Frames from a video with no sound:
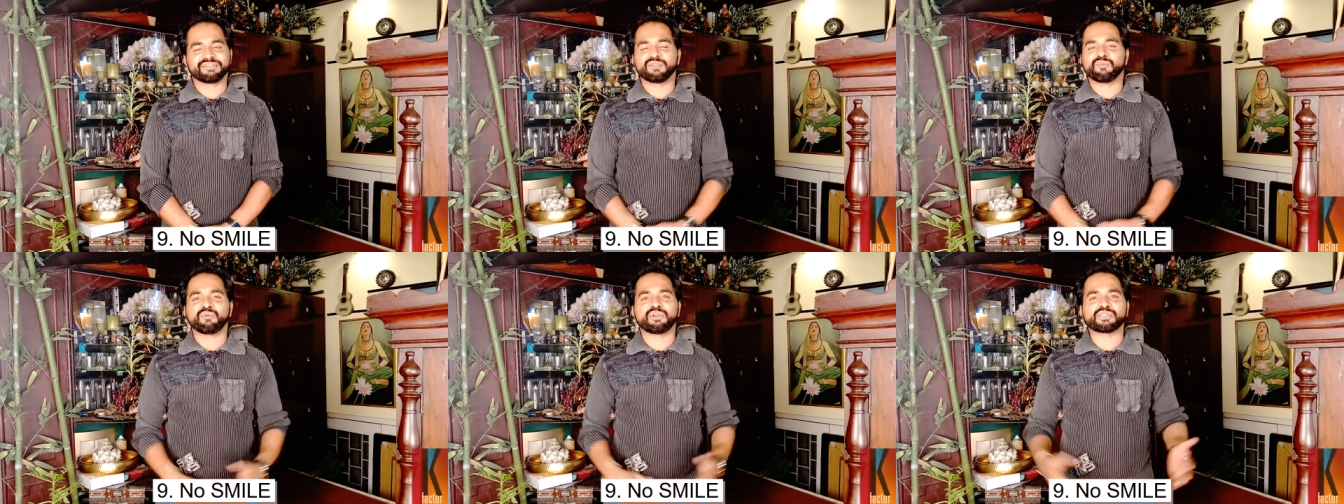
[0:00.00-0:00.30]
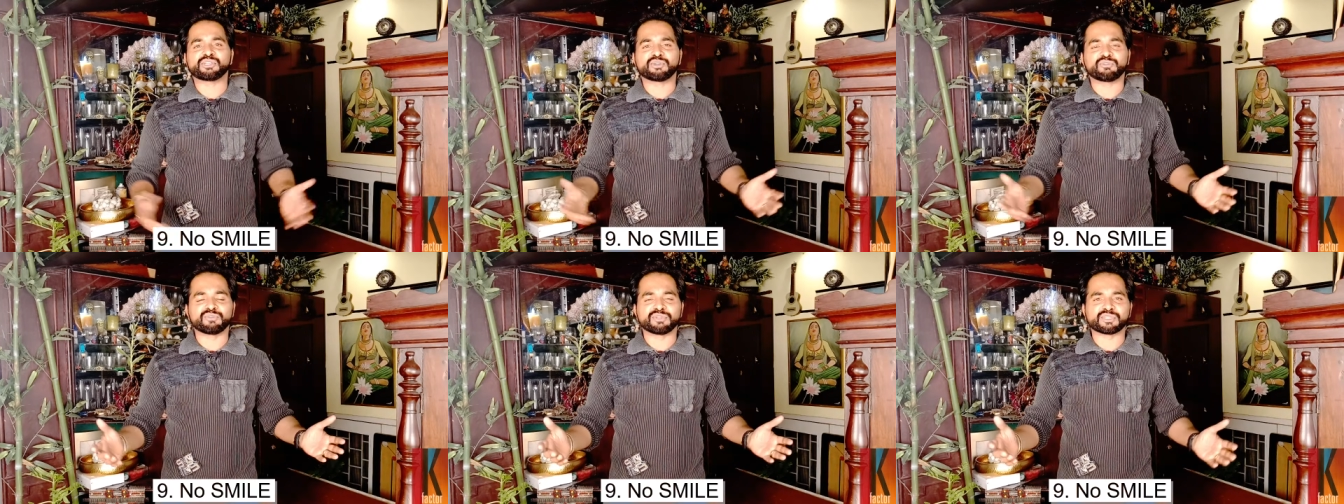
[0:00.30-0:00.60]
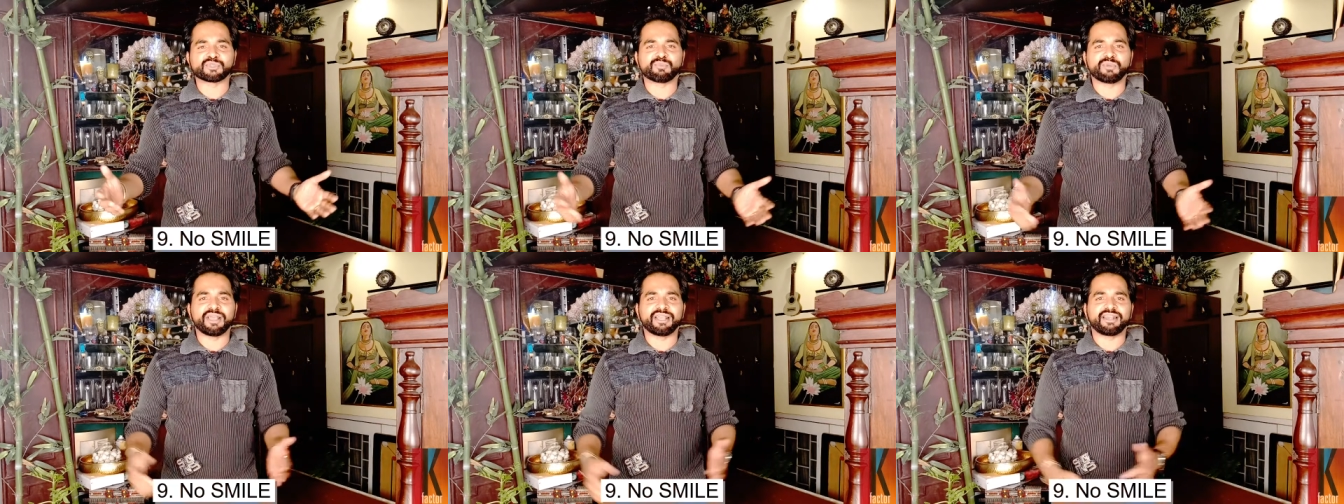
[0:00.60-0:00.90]
Why should we
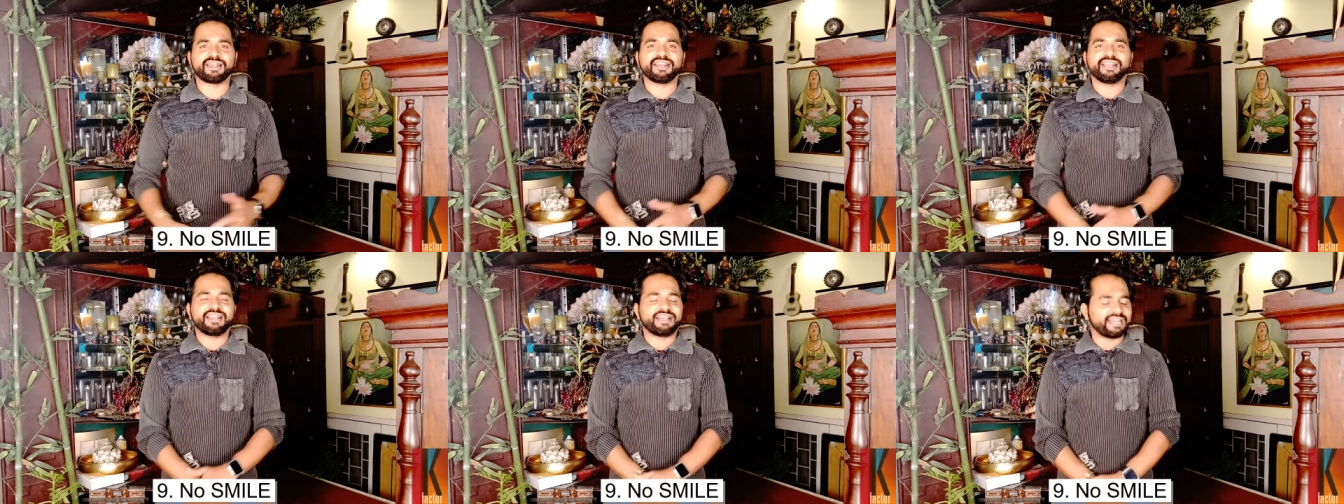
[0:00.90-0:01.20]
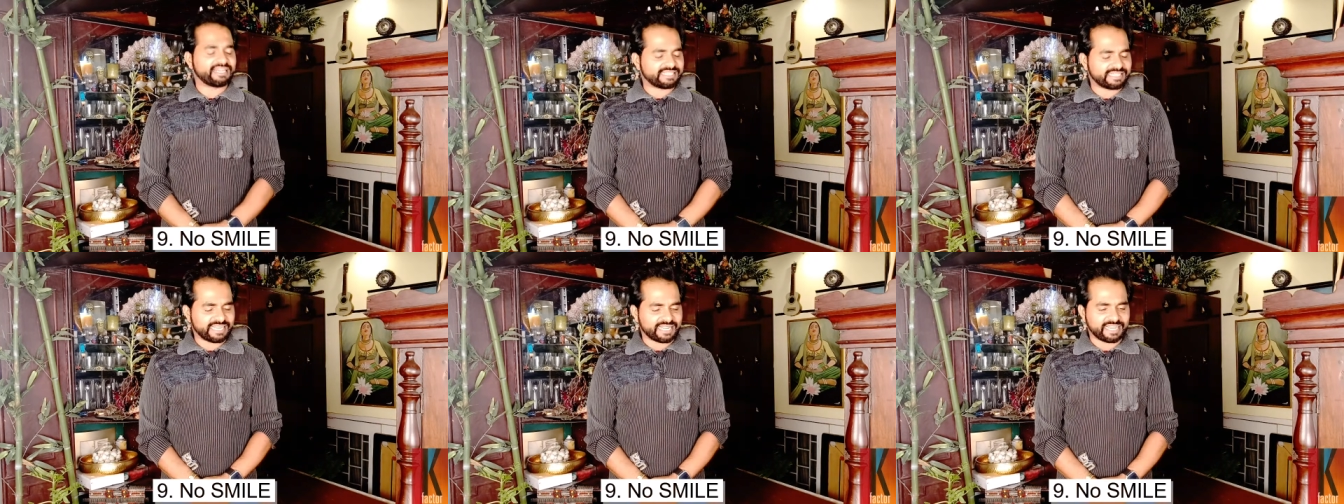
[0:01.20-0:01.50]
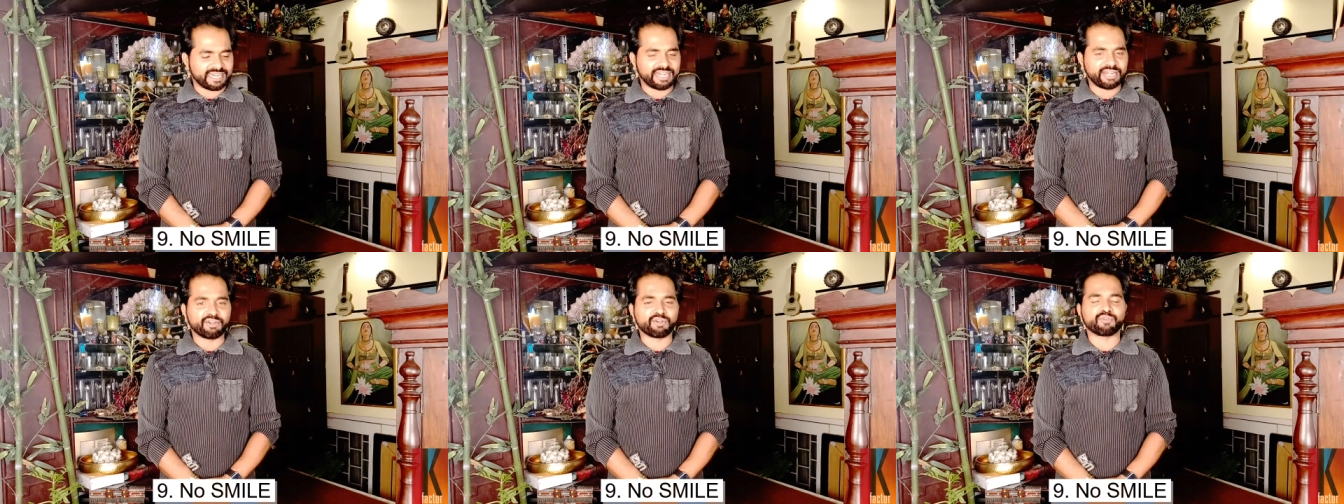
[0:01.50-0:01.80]
smile? Let's take
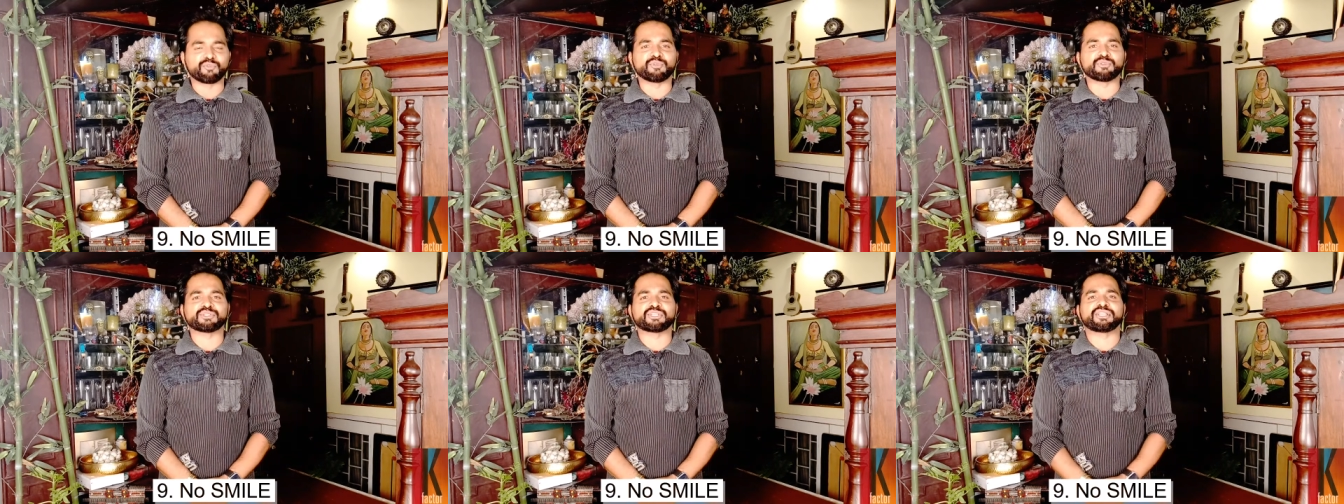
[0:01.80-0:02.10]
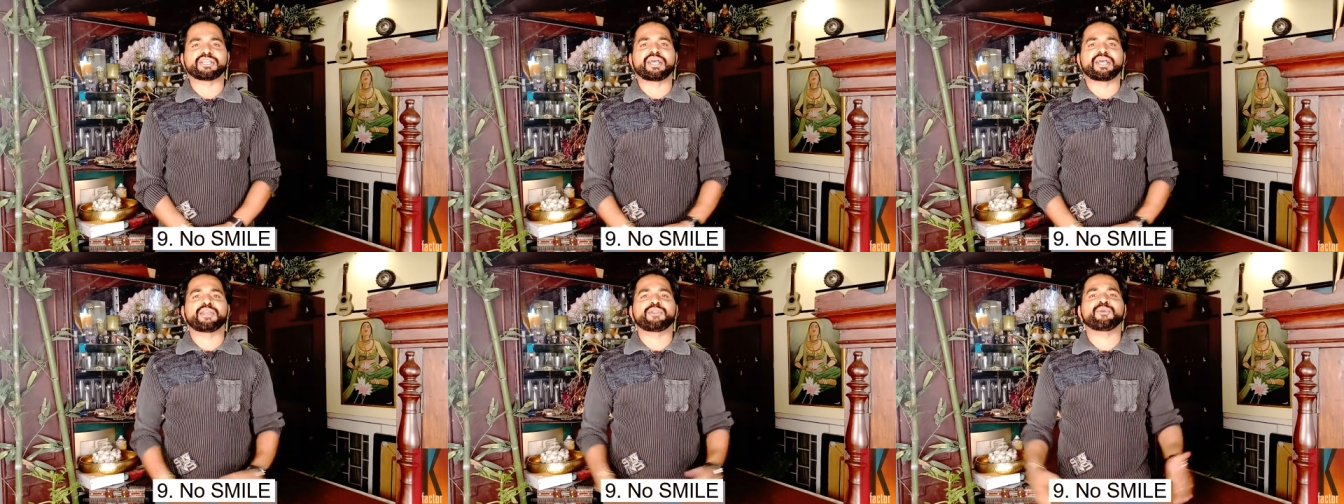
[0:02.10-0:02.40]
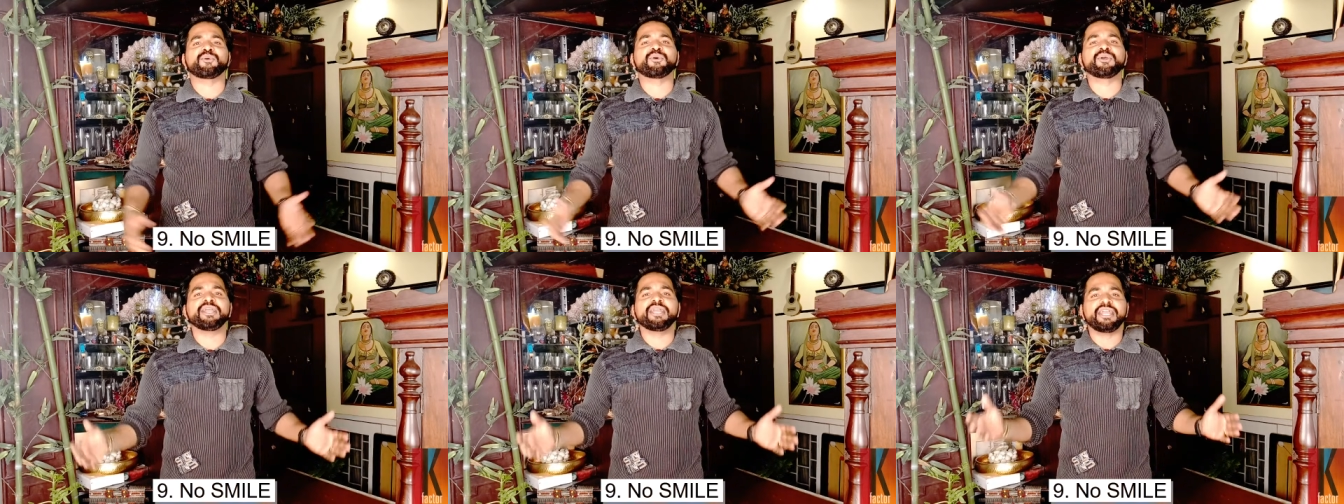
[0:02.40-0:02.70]
an interview
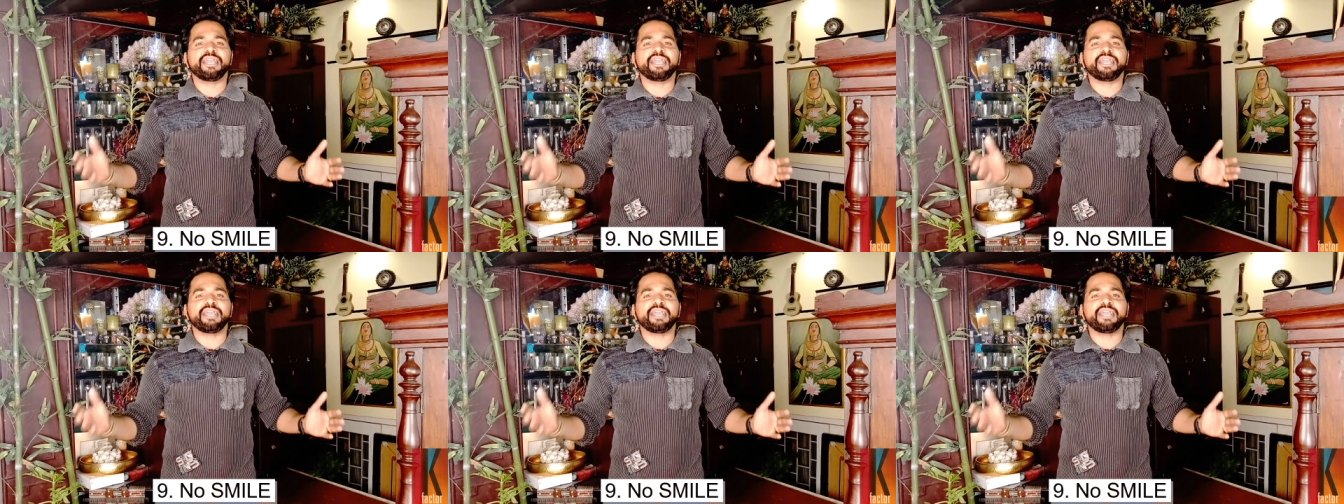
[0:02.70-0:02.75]
scenario.